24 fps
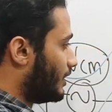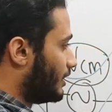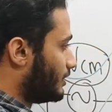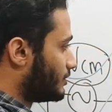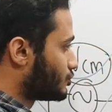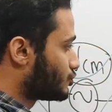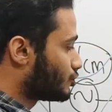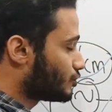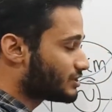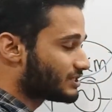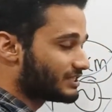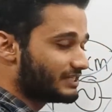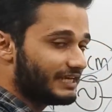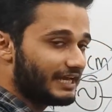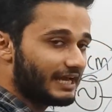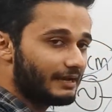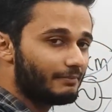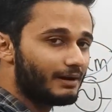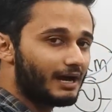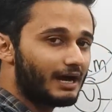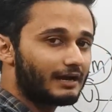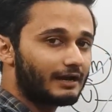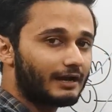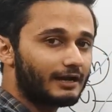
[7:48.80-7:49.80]
So
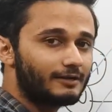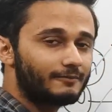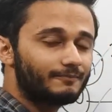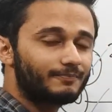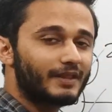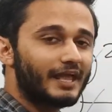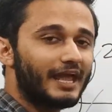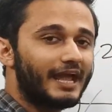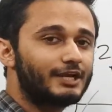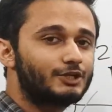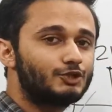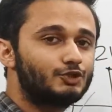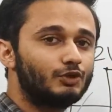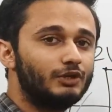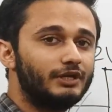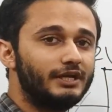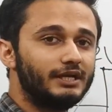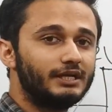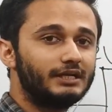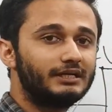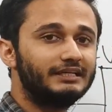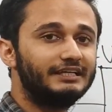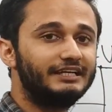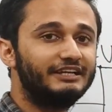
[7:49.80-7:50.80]
CMRR
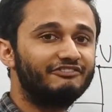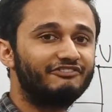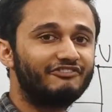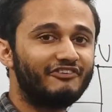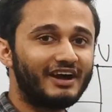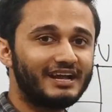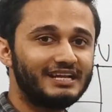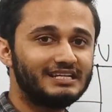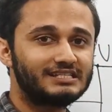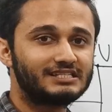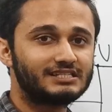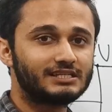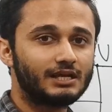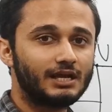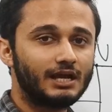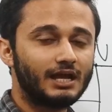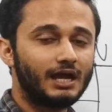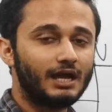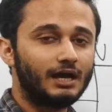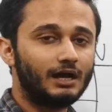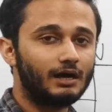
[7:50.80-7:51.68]
actually defines